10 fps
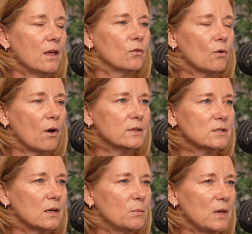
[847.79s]
they're always
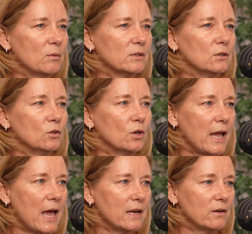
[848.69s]
going to be able to look
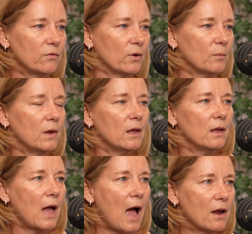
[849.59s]
at it from
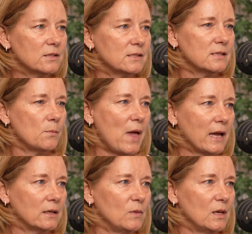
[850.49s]
how does this
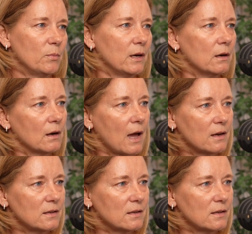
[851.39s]
impact me, but how